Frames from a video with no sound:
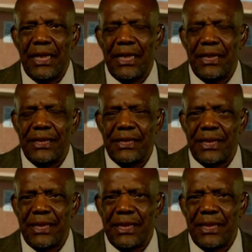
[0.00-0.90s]

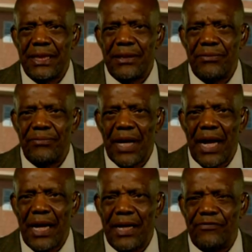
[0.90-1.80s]
And uh, I